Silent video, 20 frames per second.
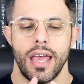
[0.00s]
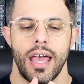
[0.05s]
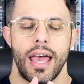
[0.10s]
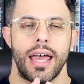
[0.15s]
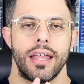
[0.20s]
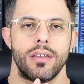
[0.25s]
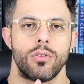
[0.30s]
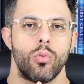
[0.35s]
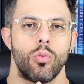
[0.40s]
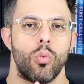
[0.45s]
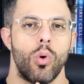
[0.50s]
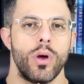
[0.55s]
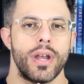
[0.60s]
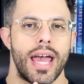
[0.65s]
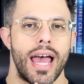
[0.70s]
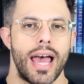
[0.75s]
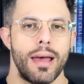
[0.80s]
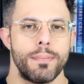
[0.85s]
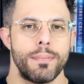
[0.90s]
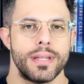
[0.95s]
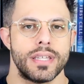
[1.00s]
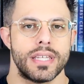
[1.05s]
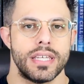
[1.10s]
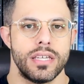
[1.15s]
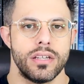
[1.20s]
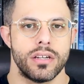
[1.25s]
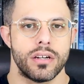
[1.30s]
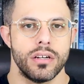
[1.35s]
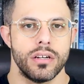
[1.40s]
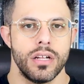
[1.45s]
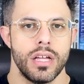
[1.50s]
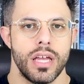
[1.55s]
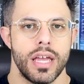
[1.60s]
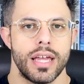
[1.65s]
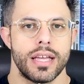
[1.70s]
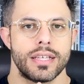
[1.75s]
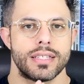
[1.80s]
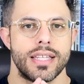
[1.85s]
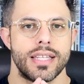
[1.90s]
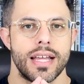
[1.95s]
And what happened here
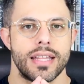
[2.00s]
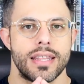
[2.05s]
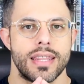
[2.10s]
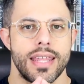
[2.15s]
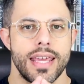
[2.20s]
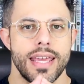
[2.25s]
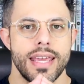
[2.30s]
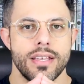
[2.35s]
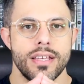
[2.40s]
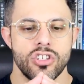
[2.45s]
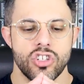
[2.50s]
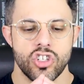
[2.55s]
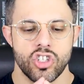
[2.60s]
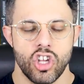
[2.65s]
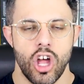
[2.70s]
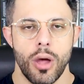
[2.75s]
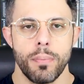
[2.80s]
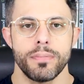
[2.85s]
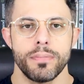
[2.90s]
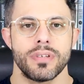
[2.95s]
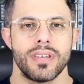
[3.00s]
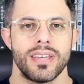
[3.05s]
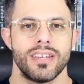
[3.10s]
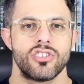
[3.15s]
is that they stopped